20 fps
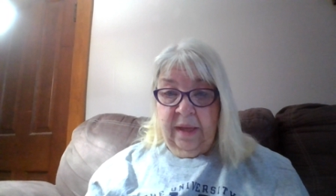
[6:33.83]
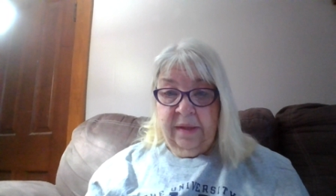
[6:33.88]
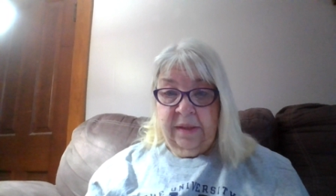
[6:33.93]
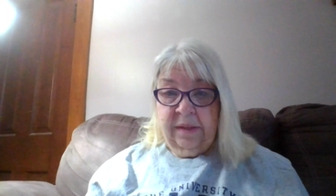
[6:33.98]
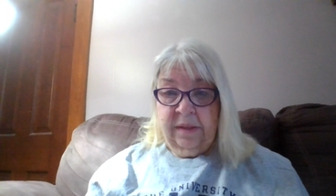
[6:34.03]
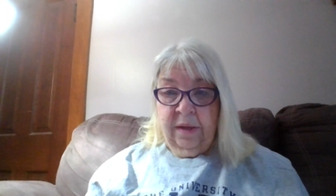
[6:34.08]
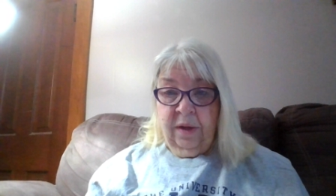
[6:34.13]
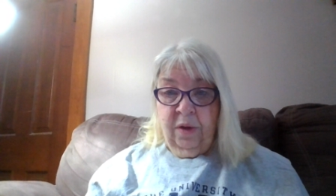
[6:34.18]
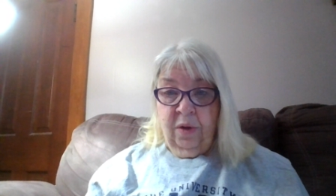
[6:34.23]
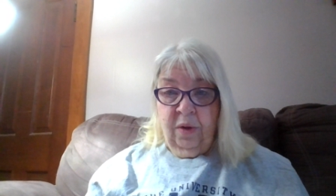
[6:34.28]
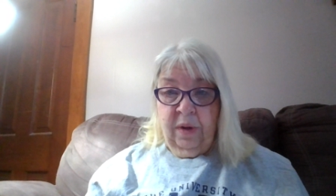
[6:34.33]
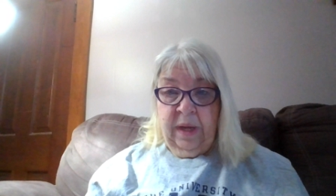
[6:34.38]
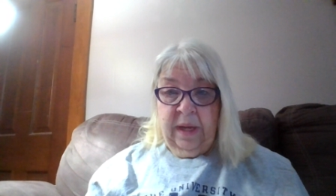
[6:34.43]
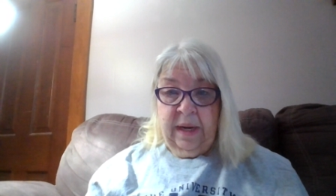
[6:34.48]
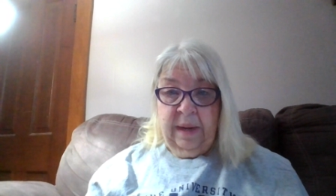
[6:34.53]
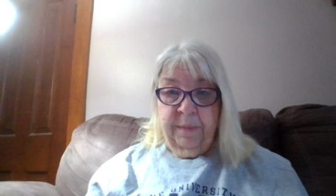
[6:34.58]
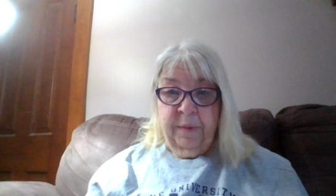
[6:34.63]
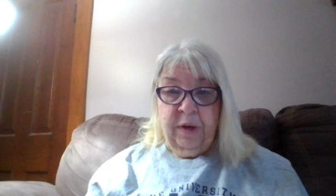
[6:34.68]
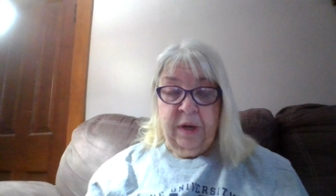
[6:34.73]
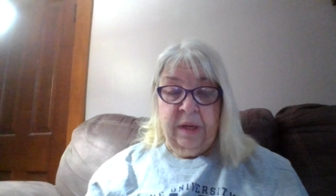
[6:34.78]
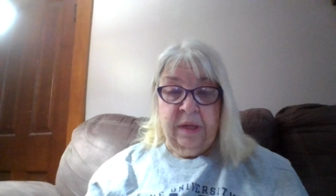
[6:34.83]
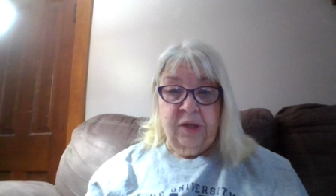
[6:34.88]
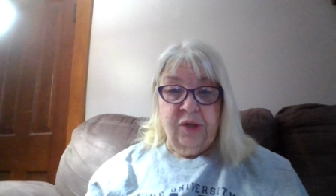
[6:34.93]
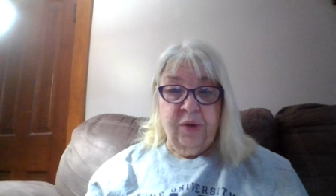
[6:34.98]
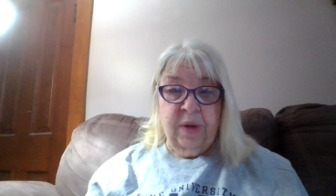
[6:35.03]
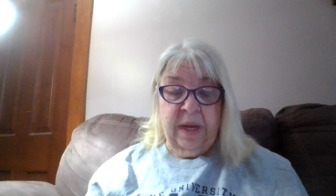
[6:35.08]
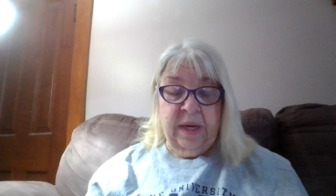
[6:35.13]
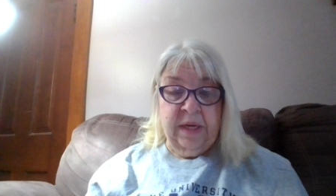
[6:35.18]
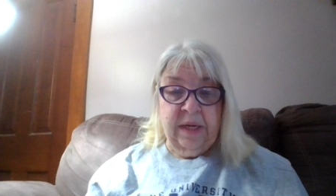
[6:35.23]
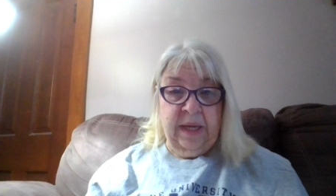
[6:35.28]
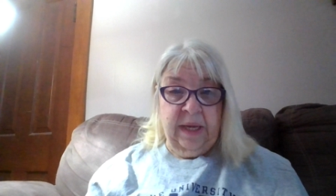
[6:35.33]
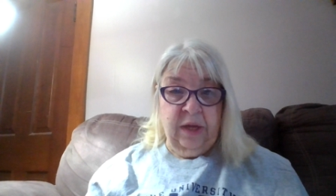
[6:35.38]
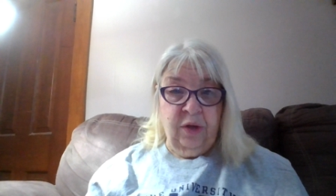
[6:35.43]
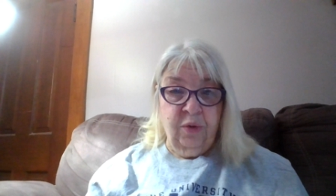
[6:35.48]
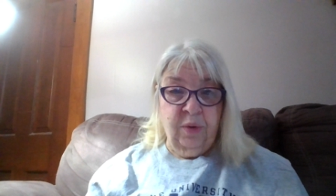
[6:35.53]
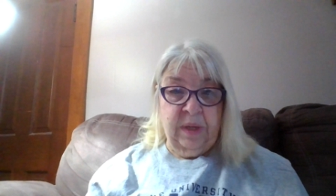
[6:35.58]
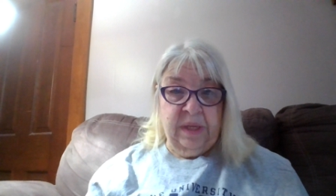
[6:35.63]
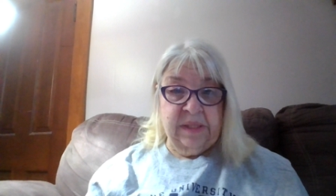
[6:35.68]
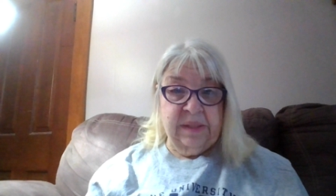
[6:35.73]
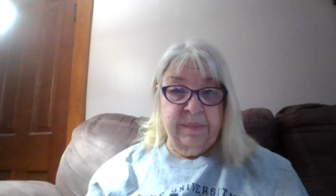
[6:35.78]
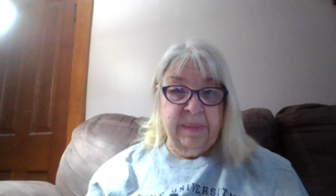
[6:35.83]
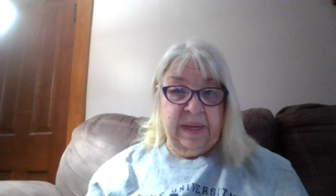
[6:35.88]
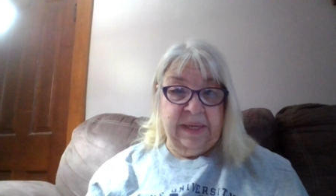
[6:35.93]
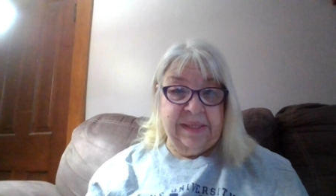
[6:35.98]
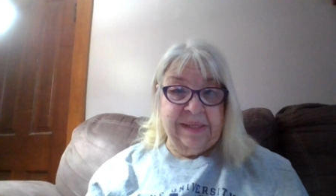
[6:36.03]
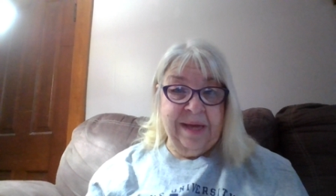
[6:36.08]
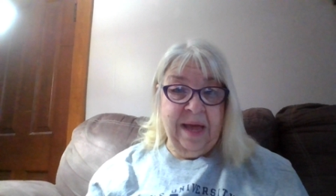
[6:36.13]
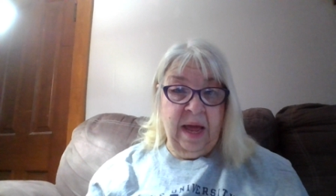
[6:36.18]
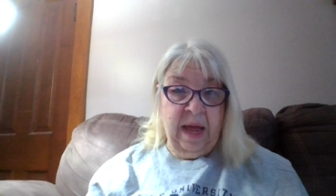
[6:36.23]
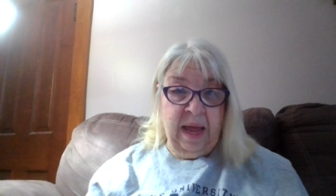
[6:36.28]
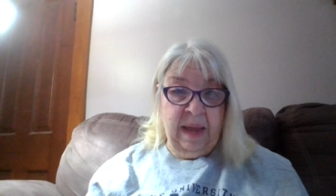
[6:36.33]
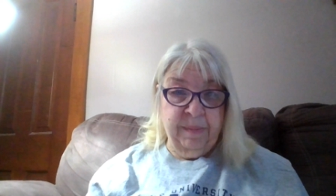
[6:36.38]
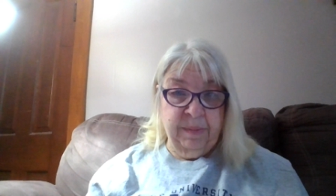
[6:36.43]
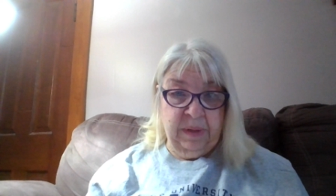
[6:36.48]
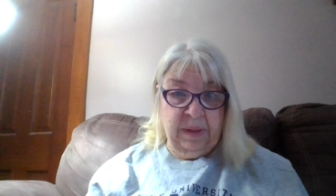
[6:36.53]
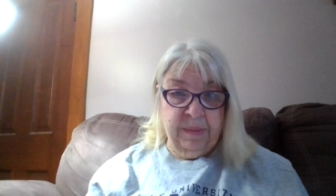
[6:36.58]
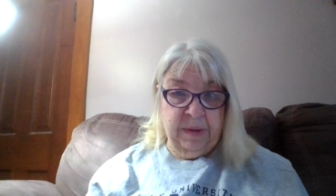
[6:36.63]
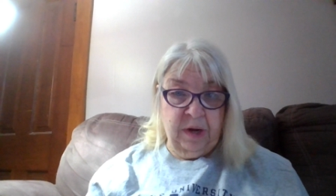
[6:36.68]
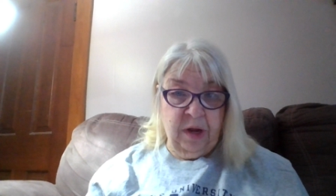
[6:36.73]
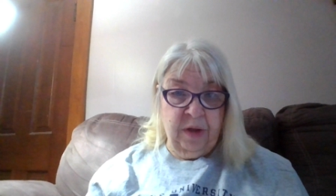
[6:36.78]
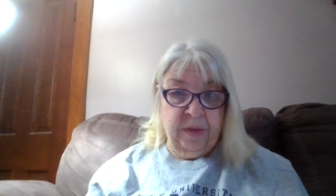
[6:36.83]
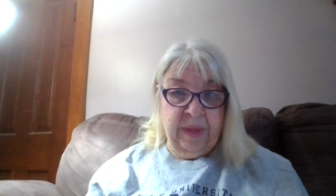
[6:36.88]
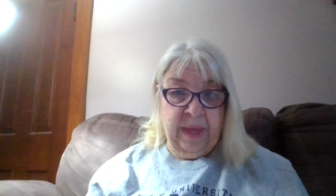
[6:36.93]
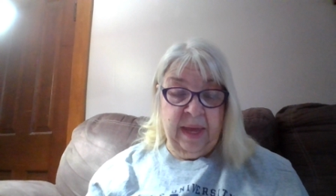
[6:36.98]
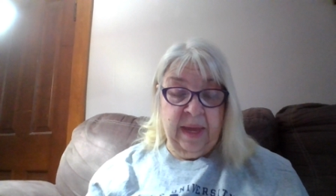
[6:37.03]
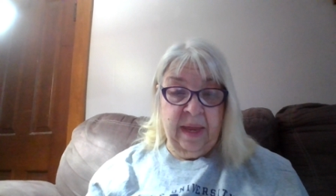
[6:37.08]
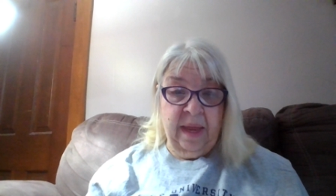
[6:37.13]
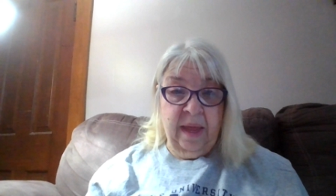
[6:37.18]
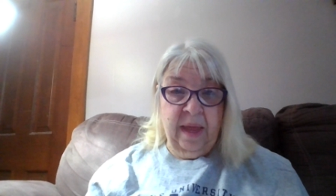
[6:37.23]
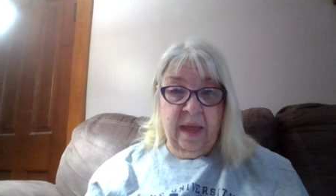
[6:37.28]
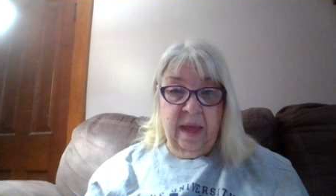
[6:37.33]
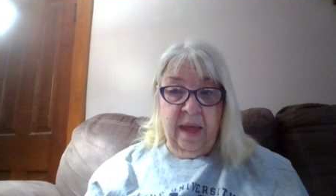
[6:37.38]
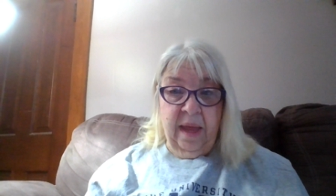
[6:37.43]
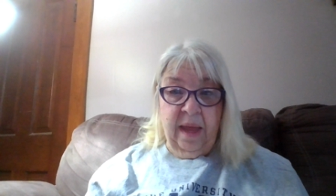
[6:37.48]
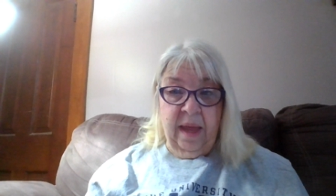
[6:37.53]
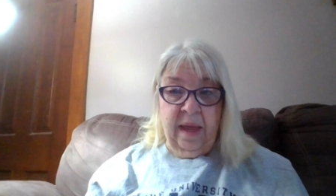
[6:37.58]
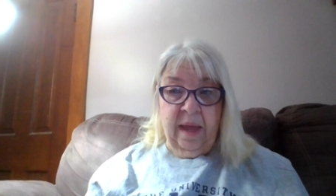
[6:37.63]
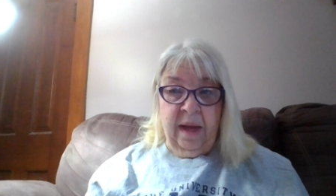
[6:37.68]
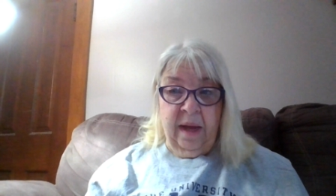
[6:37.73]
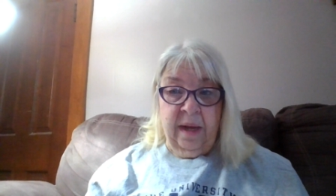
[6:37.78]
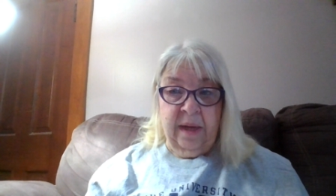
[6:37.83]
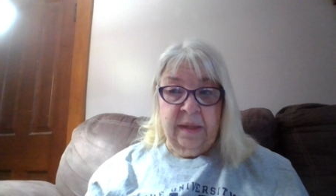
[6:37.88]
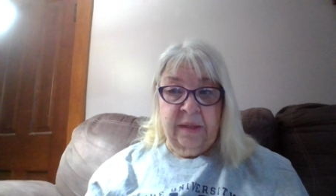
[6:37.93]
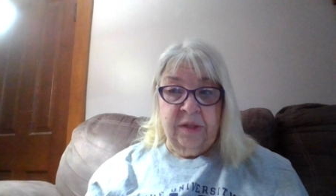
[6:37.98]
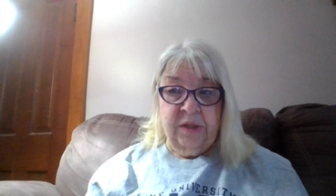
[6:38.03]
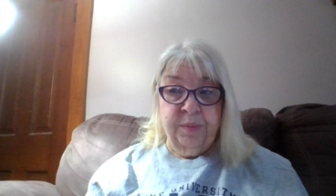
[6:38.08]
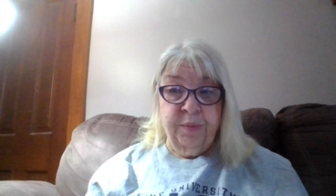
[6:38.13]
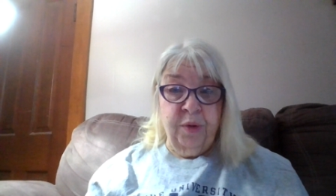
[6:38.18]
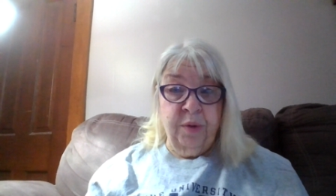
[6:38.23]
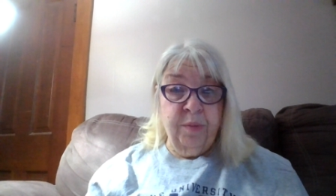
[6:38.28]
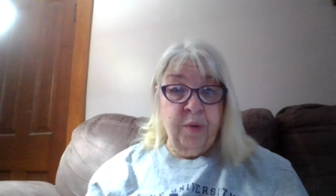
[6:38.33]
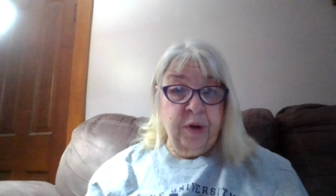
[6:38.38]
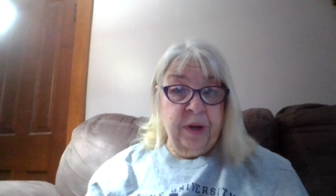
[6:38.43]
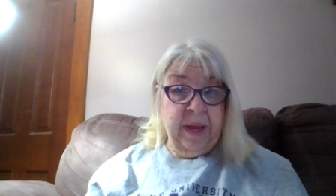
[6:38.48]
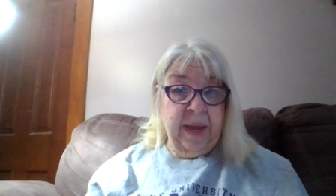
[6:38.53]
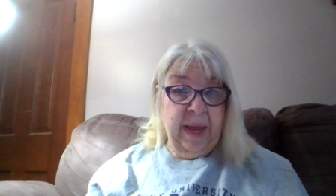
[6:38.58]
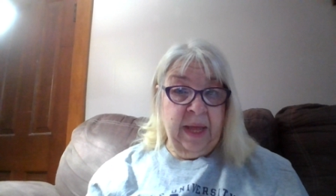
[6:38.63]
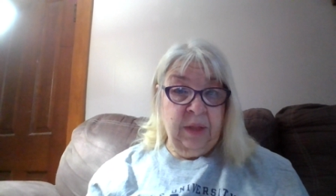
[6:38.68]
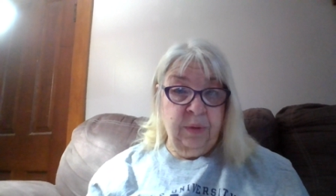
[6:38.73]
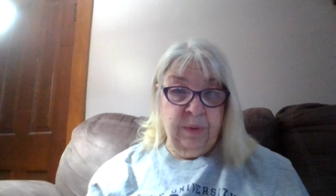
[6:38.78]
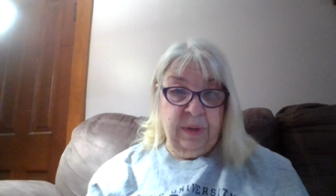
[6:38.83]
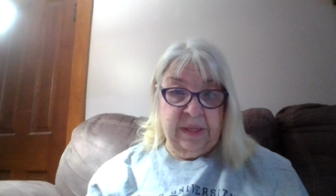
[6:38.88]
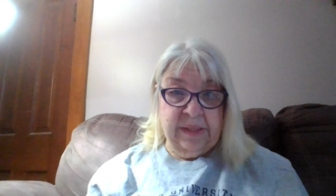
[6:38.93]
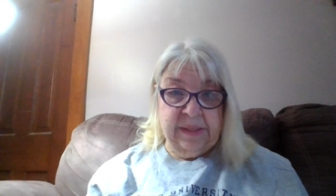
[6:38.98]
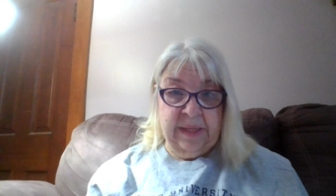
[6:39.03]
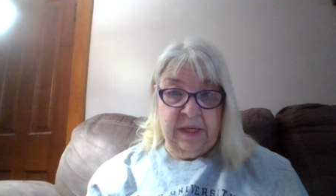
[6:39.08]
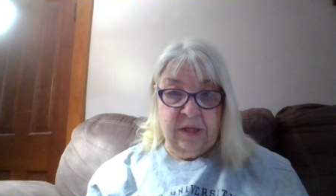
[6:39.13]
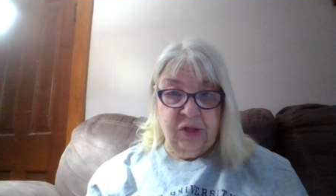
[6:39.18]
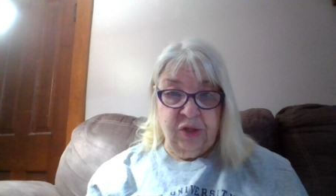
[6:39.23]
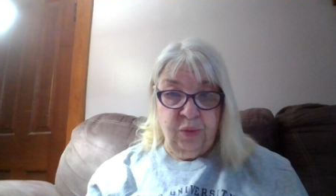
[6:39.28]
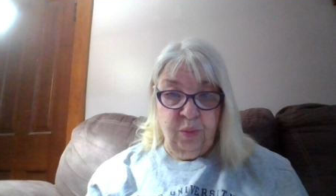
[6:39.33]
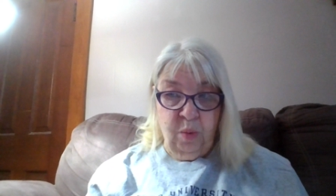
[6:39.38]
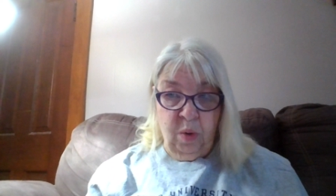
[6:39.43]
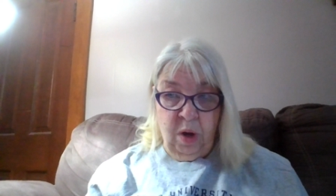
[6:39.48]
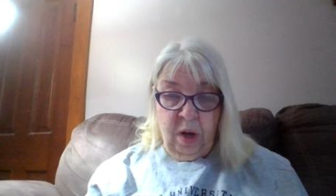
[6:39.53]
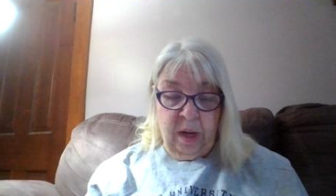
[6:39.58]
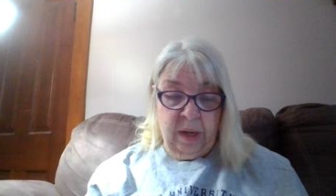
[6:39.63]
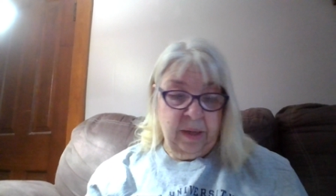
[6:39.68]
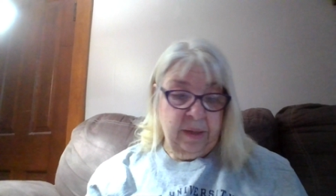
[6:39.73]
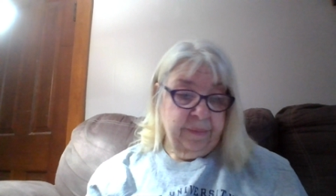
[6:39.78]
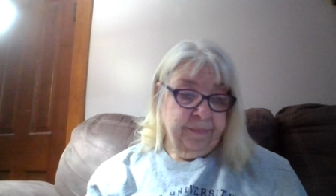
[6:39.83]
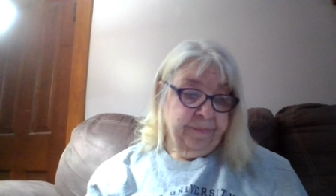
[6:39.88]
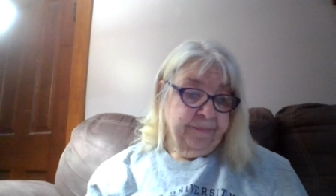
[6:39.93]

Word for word: So, and I'm going to try to increase my time limit on that uh, to burn more calories as you walk.